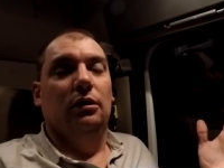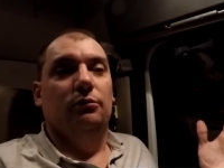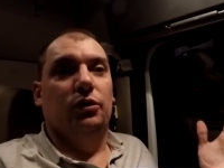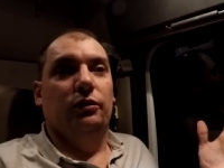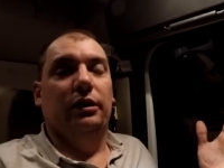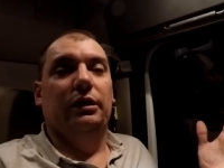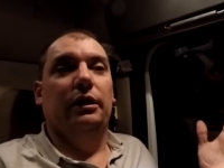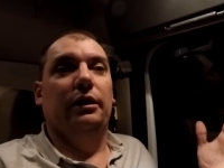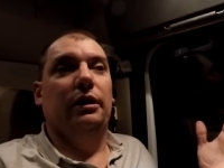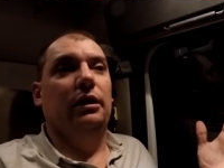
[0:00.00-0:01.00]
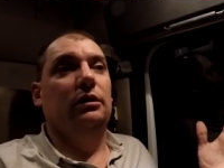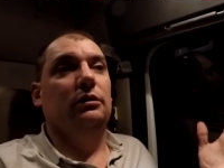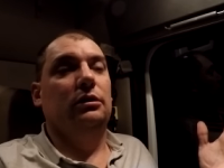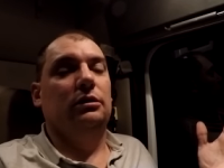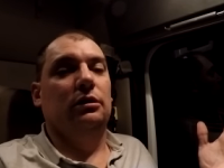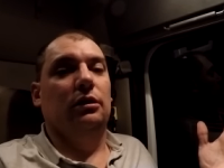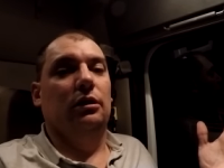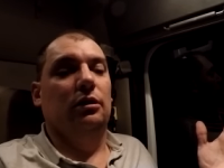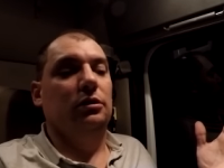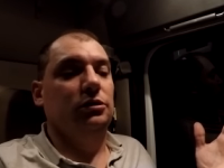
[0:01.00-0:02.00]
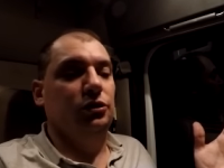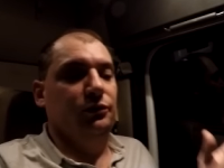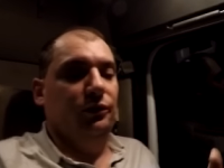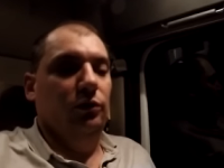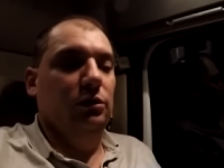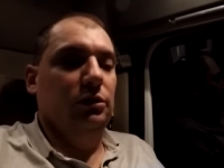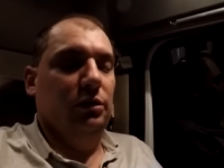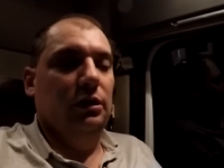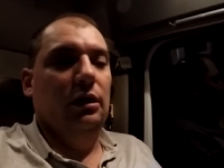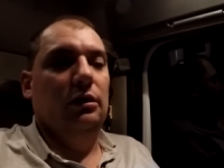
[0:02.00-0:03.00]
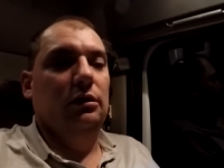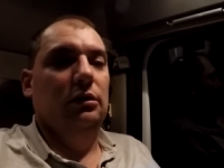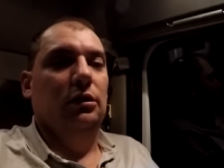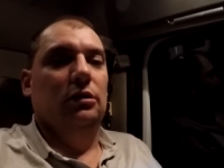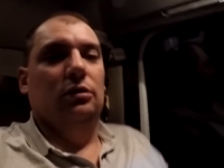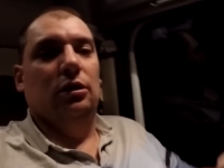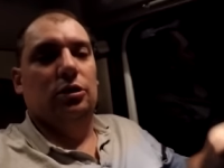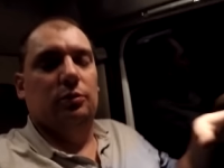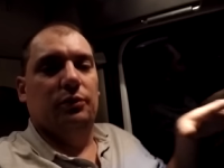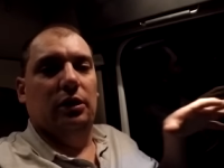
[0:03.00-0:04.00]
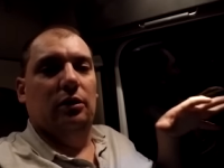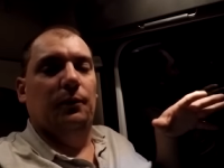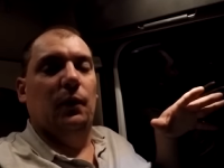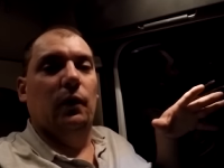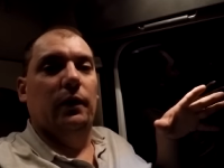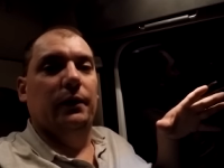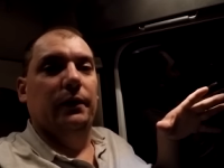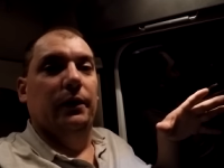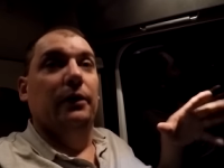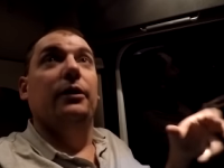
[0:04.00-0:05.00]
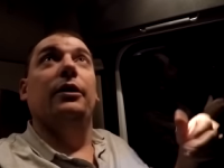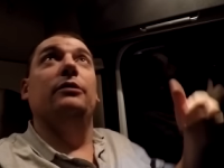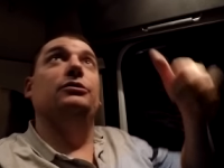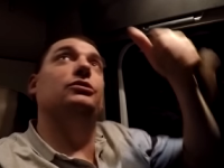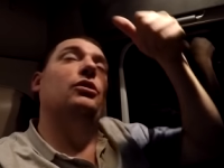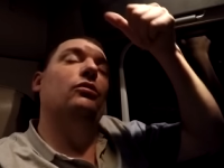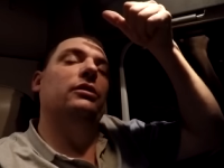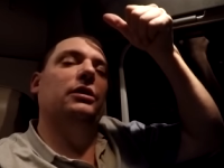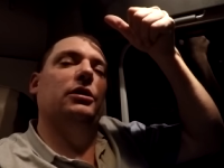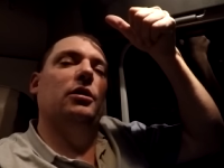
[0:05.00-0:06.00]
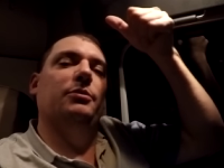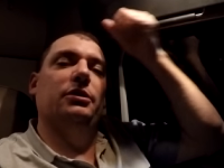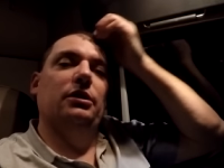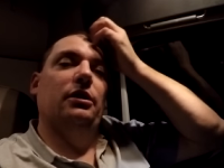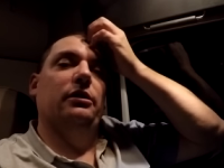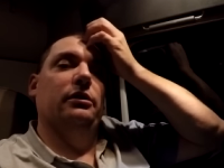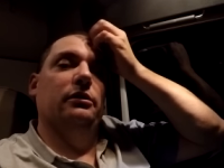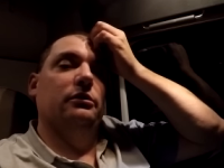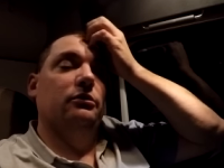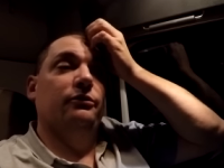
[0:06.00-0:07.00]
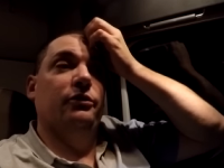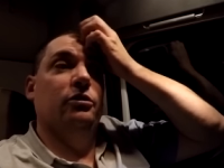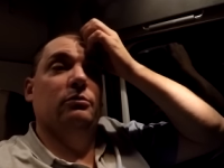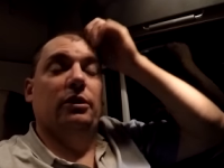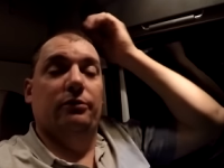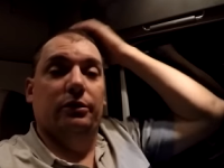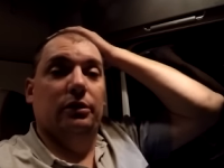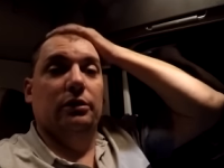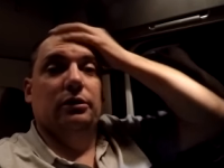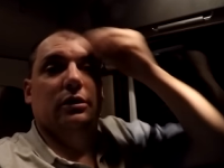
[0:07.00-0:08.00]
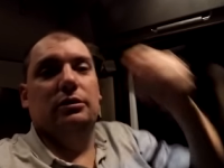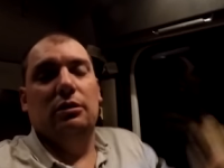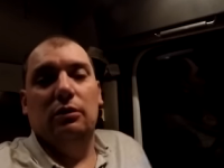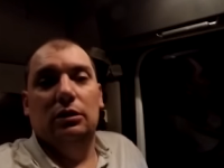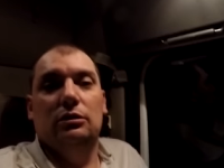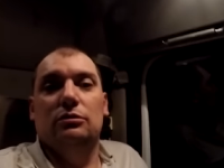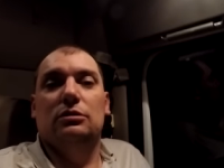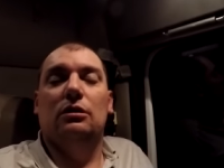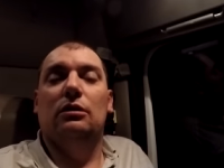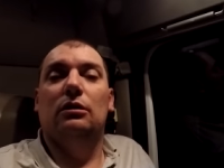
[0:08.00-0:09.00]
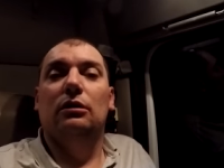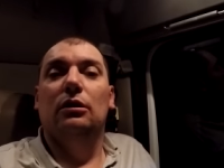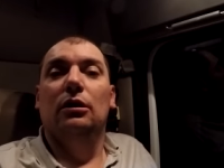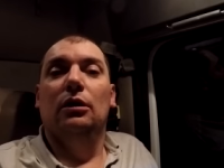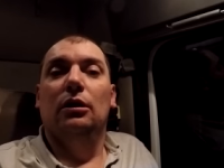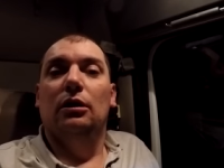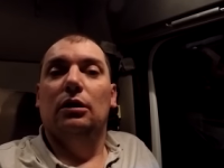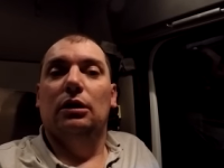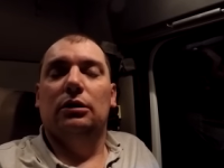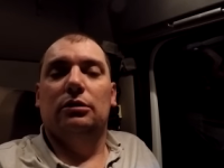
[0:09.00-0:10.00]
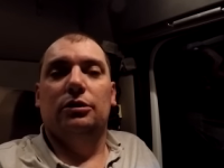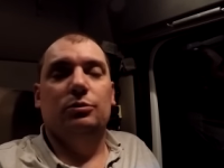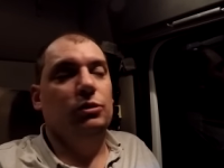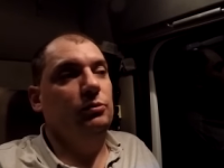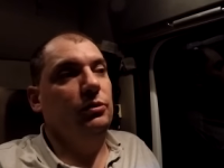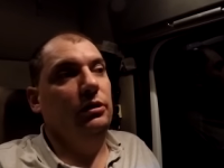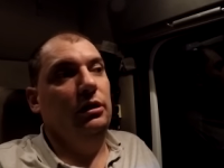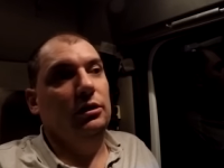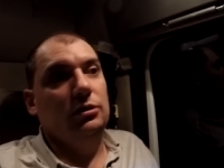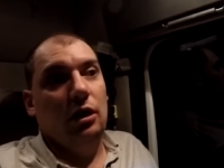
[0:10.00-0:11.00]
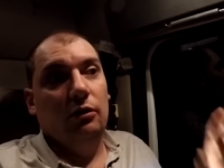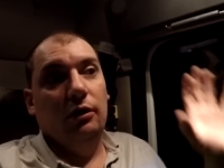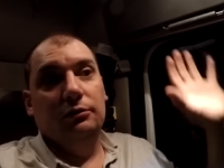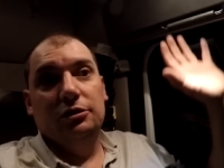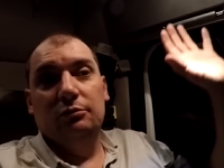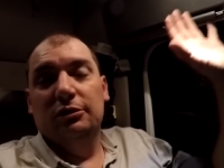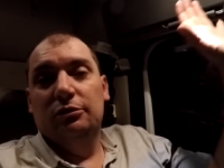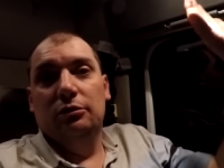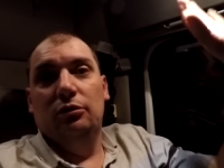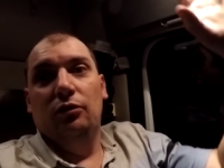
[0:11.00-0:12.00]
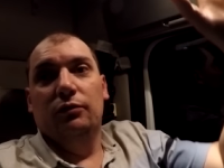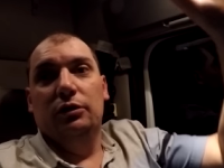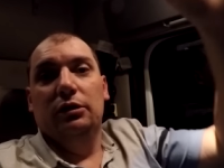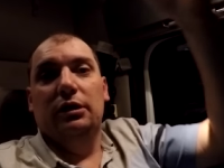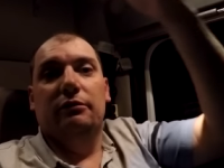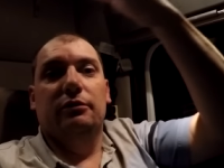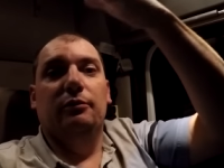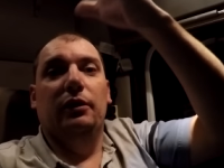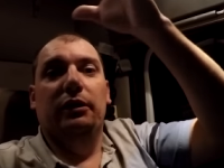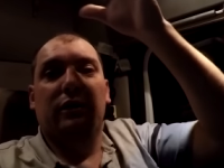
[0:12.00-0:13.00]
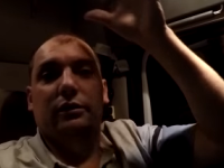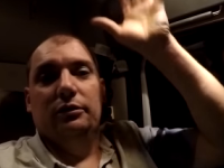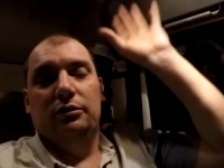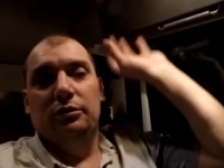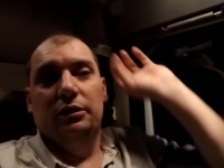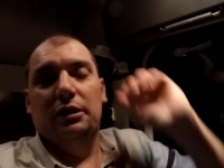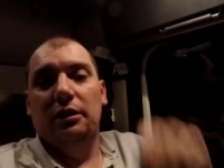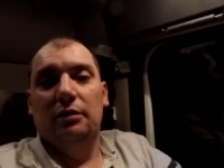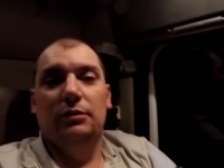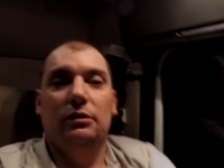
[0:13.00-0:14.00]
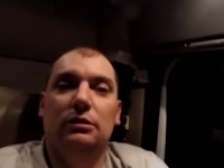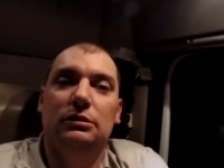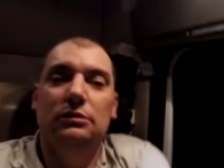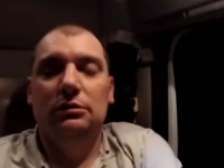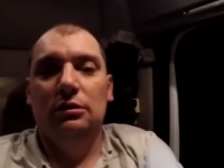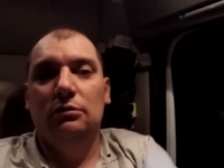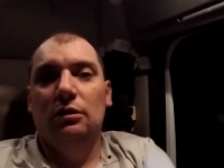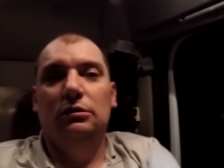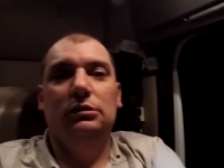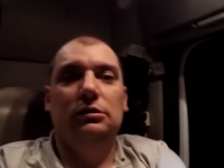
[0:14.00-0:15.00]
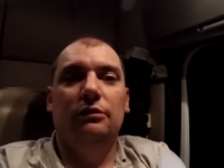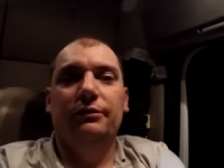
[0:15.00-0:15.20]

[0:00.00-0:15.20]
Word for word: Parade, I had it uh, just folded together, not spread apart, and I was just holding it up in the air to film everything. And that's how it, you saw at the Christmas parade. That's how I was able to overlook everybody and turn the camera around and stuff